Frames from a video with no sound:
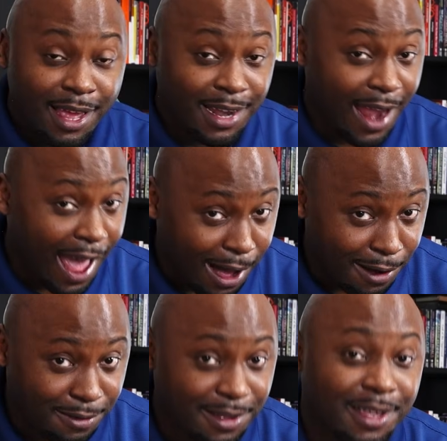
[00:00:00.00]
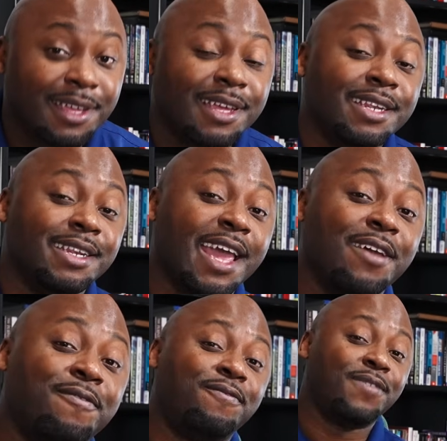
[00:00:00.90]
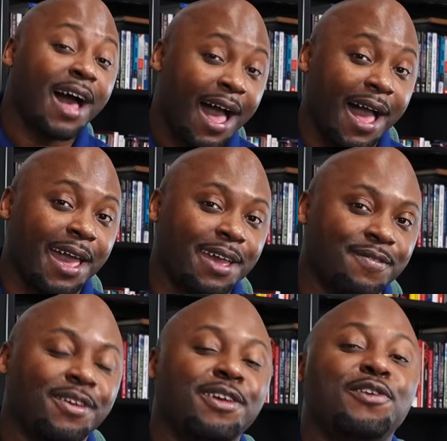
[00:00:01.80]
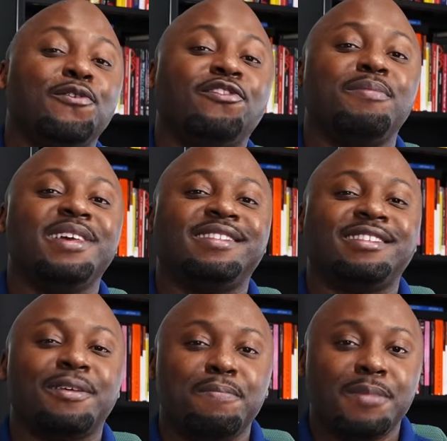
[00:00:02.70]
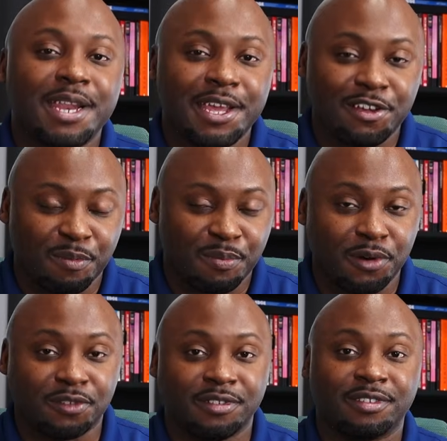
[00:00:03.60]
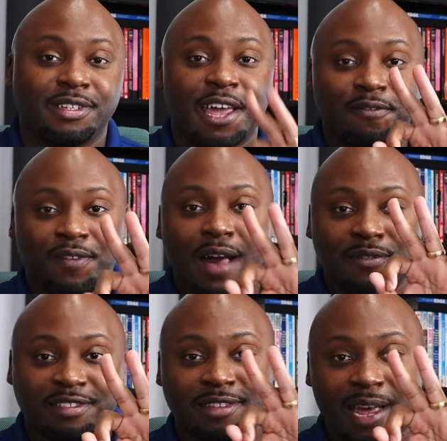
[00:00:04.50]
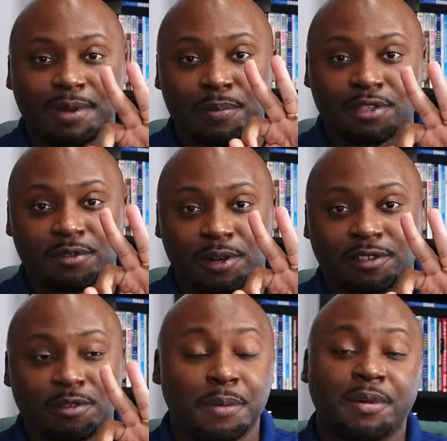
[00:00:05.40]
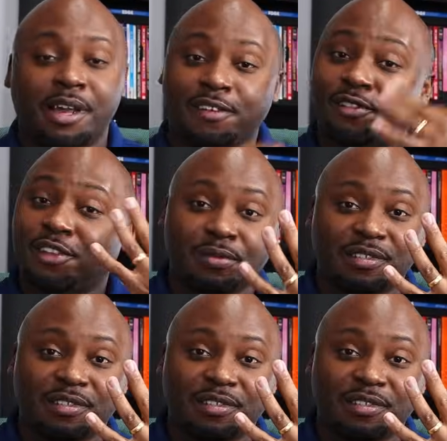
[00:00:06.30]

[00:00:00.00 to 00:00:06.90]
Now, day 5, you should be submitting your proposal. So day 5 is step number 3. So remember, y'all, it's only 3